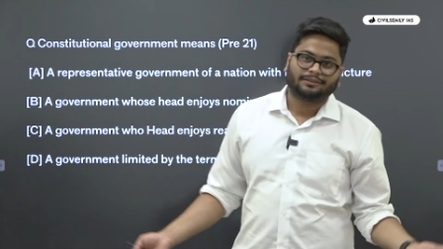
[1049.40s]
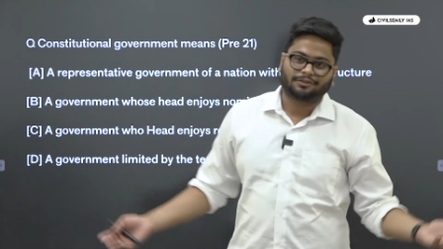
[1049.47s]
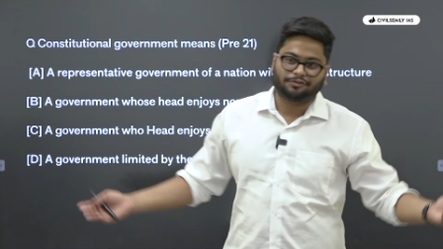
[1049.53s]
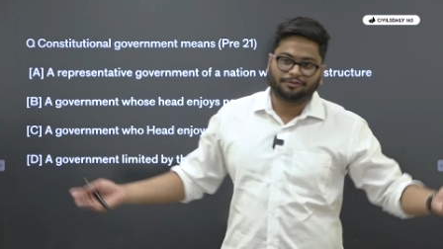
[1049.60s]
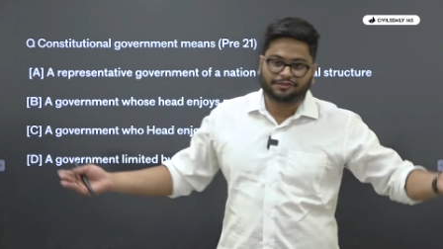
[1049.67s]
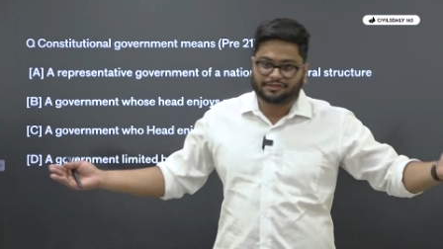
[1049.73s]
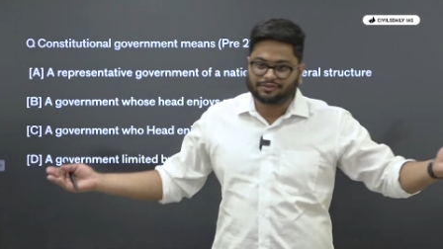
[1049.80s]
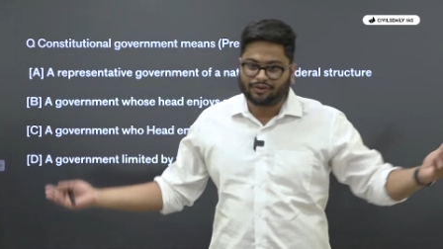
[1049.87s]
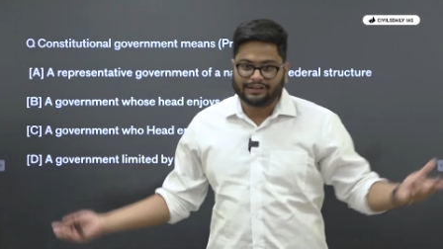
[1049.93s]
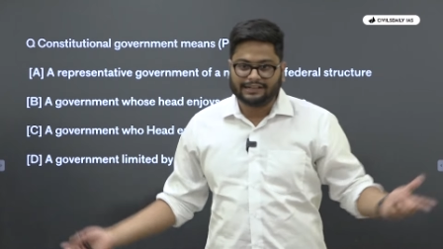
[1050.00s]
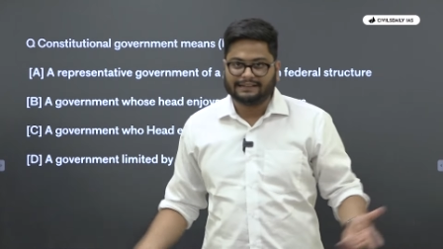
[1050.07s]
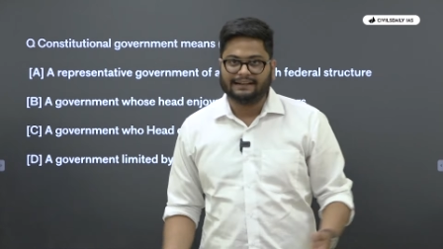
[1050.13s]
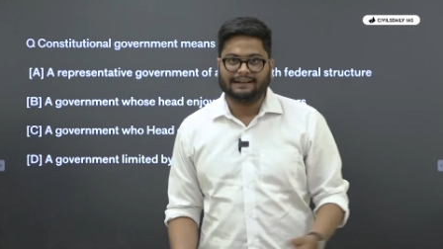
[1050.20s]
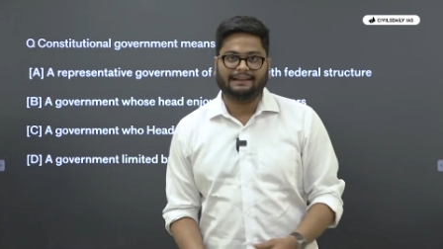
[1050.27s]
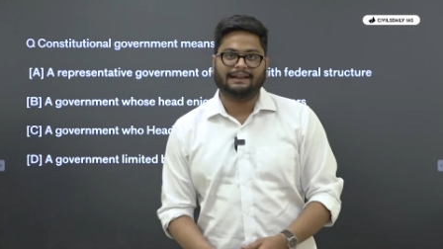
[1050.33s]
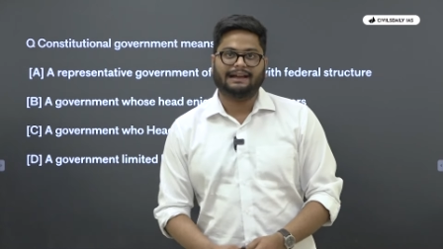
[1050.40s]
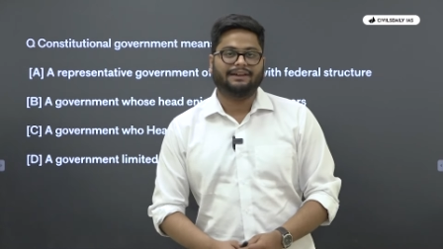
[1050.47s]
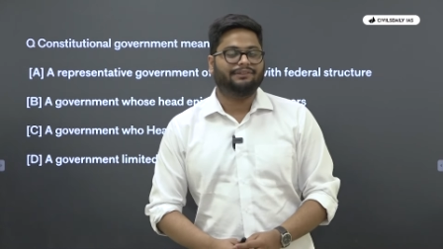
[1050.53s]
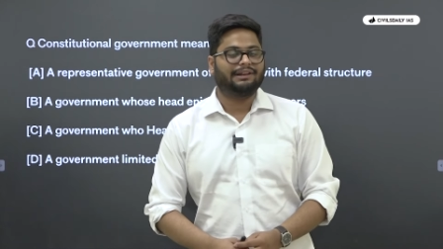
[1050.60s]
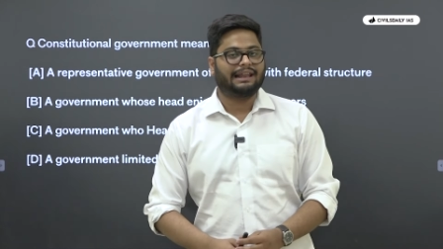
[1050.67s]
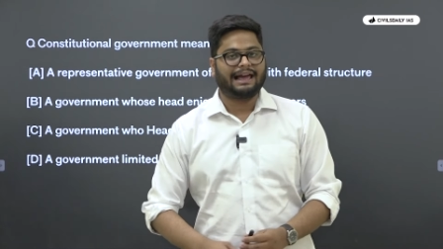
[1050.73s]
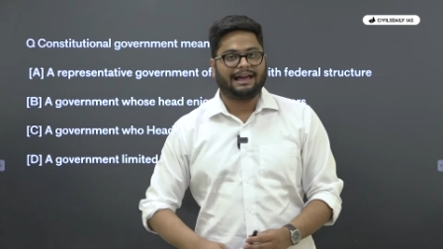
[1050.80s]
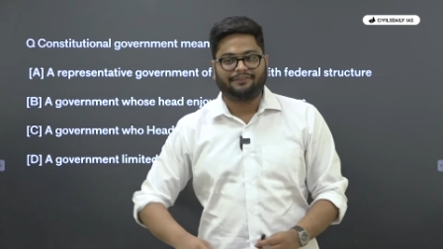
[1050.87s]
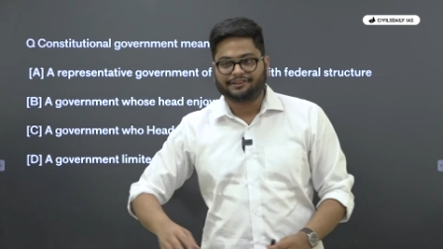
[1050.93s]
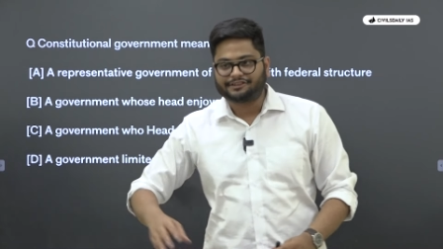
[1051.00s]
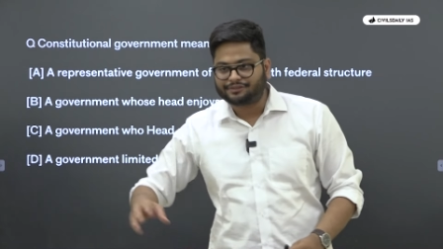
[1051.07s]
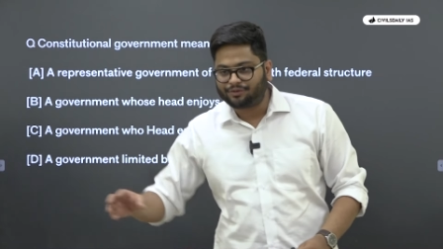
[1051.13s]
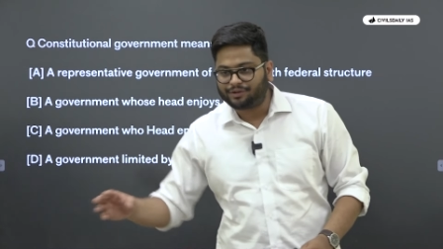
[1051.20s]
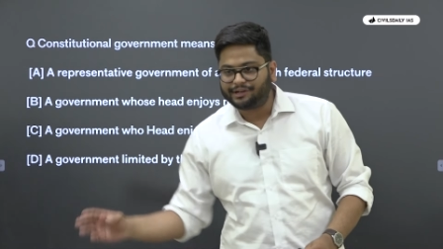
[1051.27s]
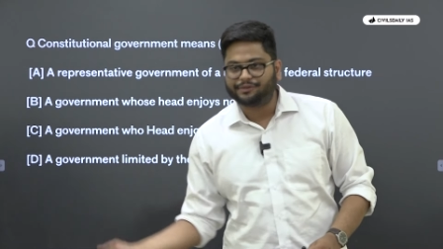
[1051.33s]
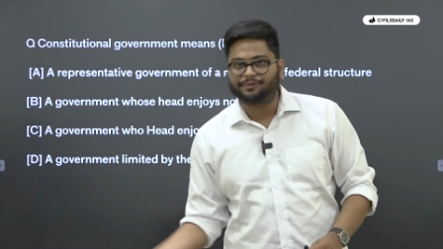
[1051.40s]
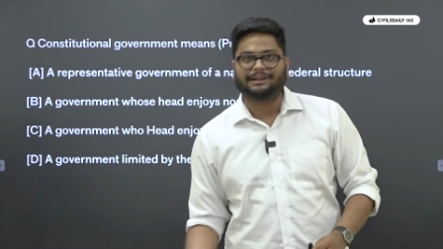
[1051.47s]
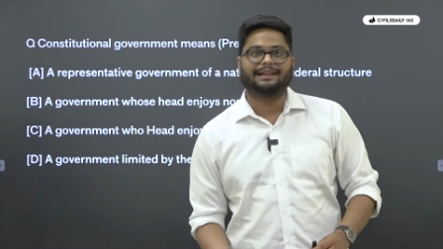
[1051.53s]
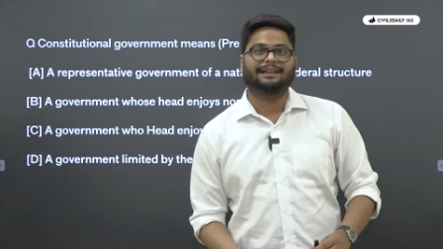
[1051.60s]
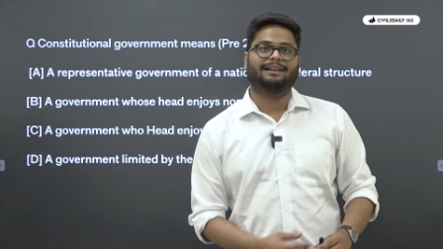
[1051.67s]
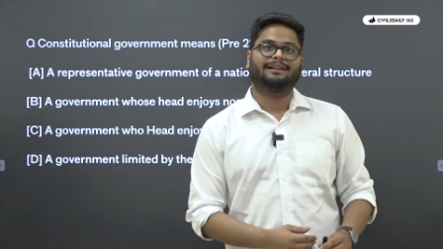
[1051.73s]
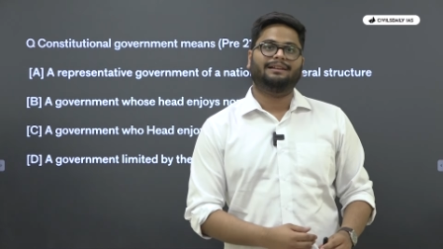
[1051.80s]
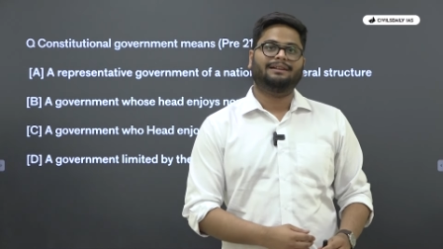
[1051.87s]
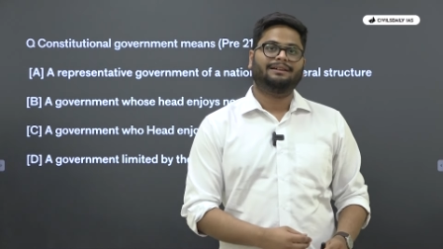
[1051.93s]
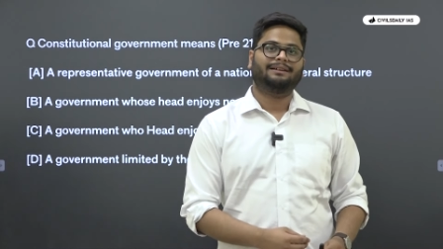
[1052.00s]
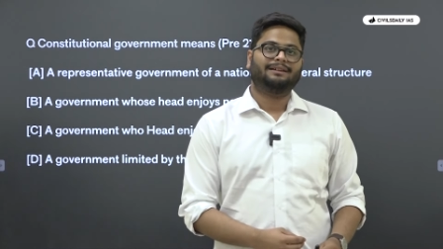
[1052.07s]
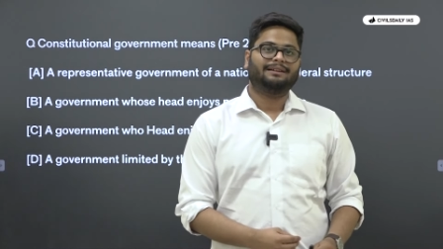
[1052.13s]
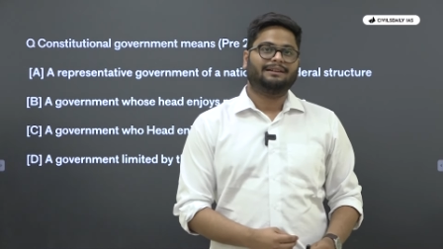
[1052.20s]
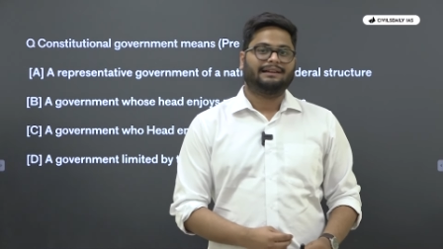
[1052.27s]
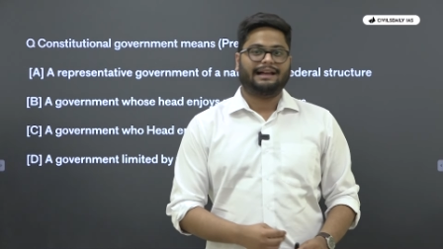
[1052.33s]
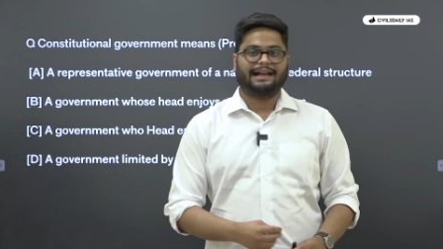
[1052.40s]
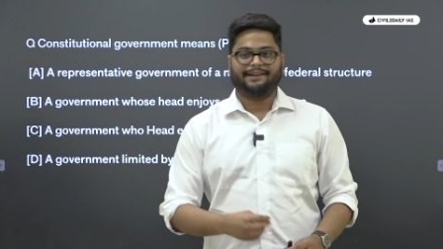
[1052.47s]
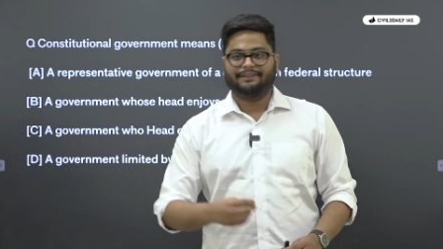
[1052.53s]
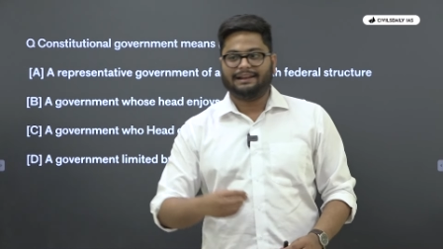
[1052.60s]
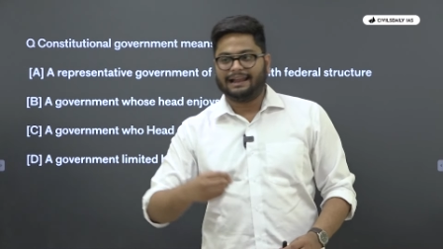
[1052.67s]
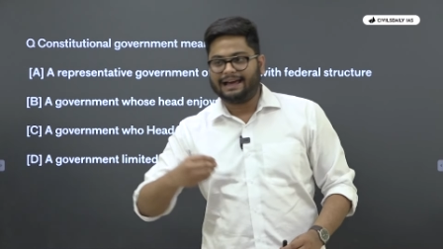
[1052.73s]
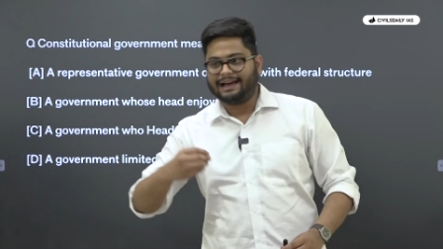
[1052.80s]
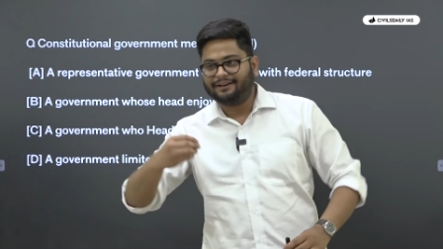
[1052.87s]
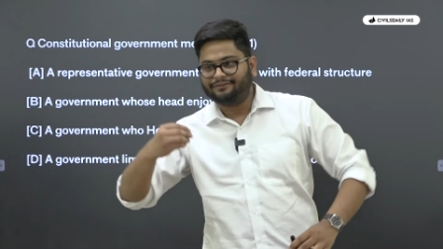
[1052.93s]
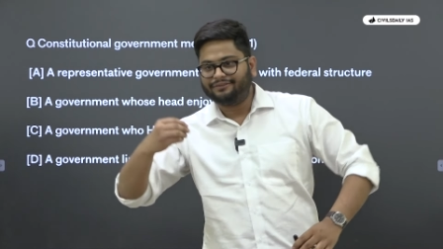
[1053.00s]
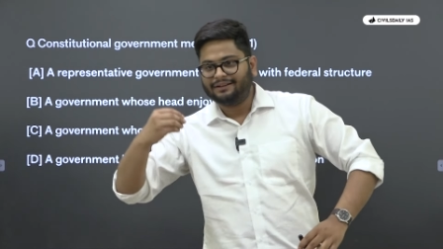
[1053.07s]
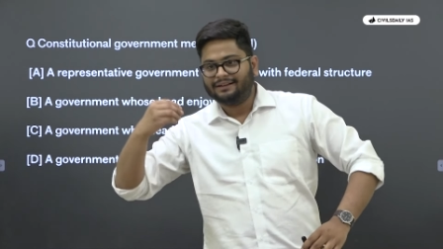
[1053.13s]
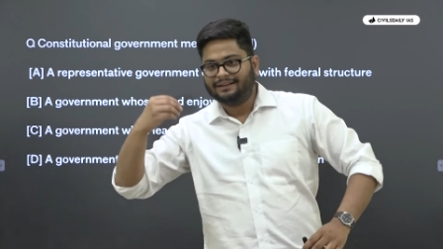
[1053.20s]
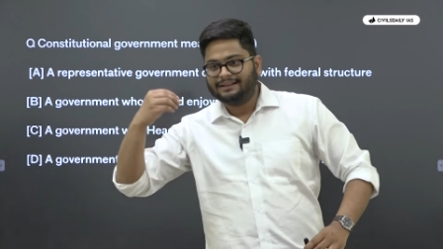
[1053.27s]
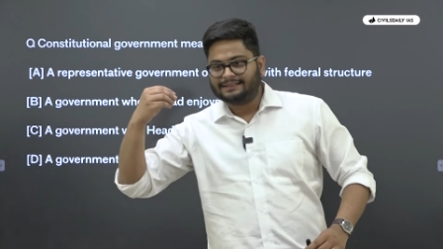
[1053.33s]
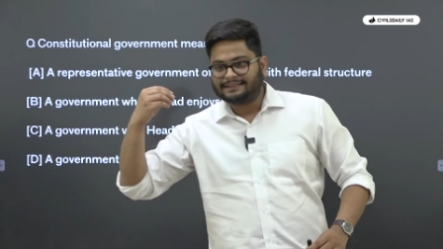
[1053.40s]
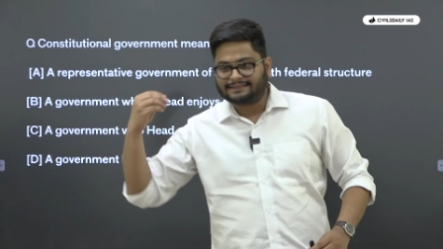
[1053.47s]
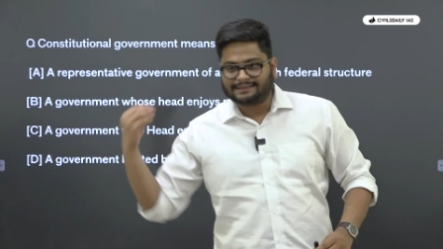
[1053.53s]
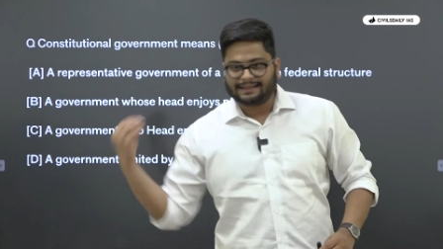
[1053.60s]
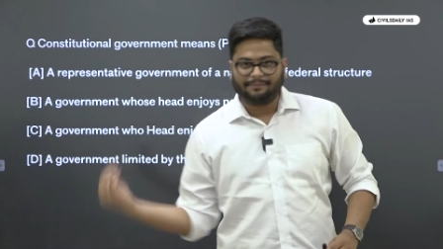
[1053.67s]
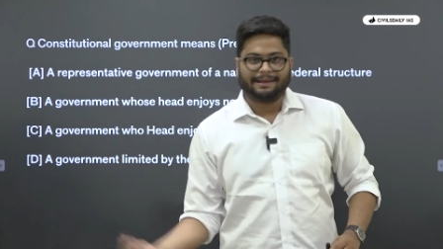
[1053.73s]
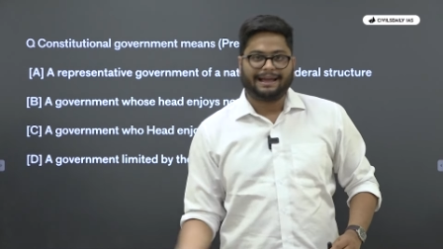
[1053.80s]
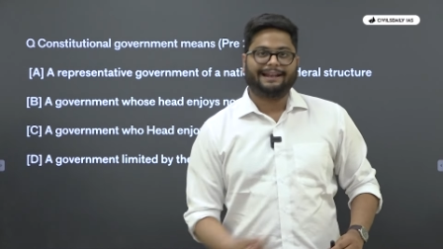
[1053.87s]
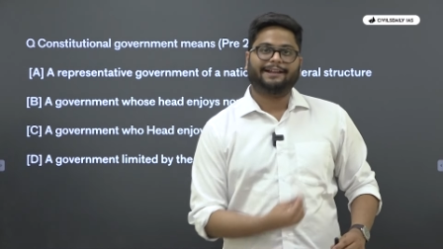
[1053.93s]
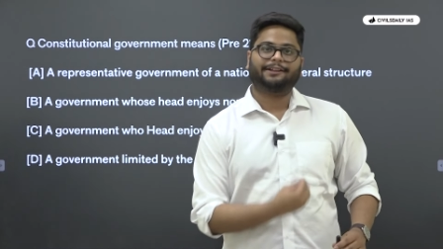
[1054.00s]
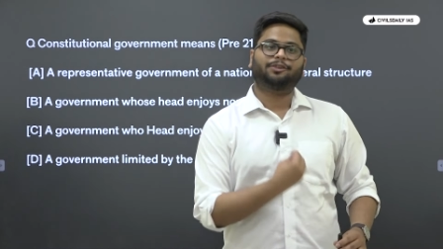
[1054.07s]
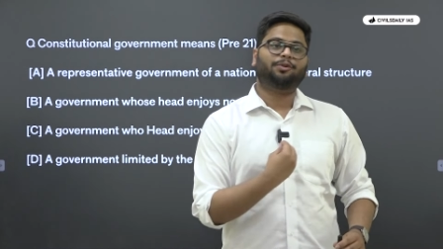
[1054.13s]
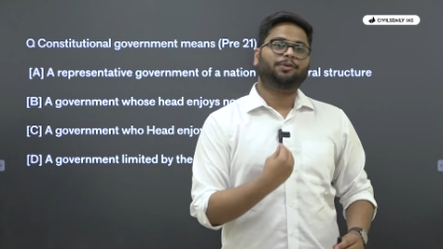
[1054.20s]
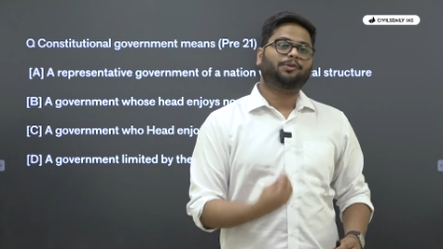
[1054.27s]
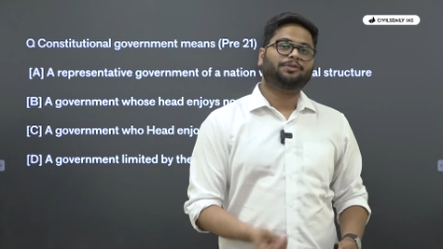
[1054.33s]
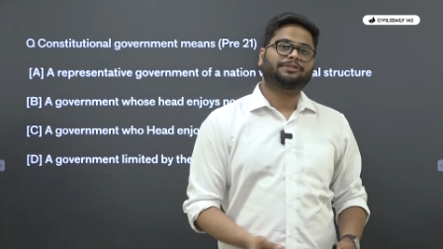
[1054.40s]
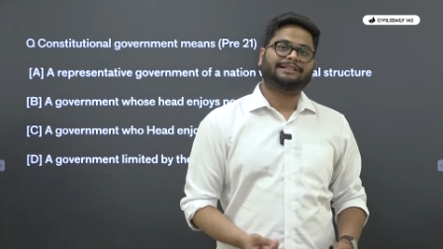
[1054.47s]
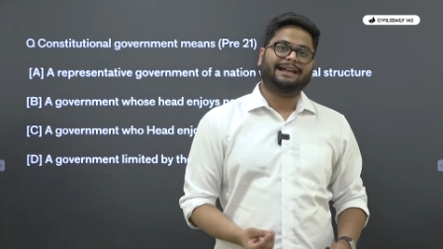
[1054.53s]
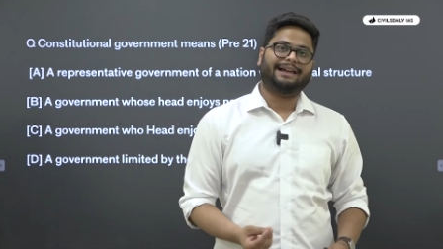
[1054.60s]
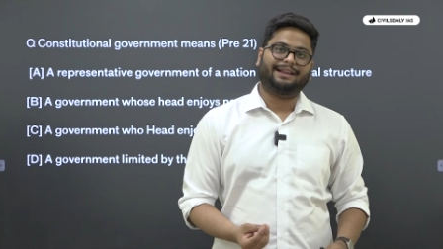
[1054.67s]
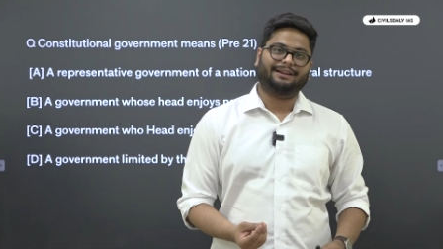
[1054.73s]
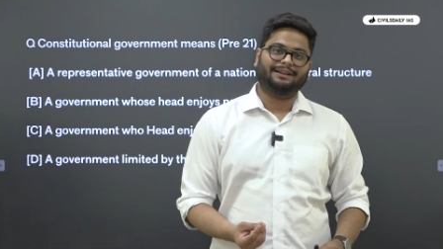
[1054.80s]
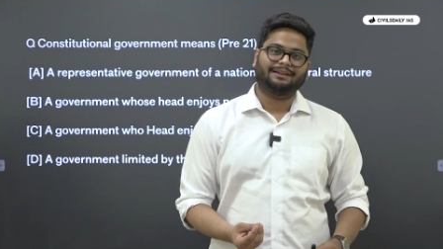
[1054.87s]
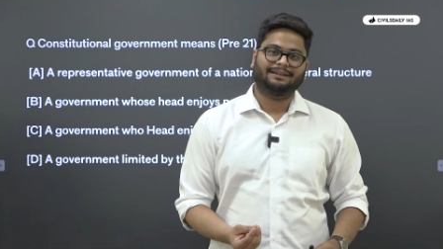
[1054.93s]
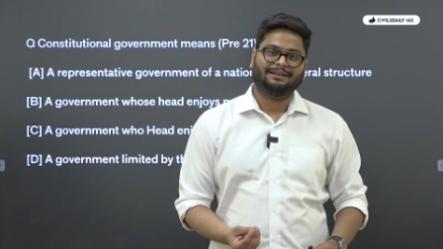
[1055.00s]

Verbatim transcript: Through storytelling, I will have a story to tell. I will have some anecdote to share.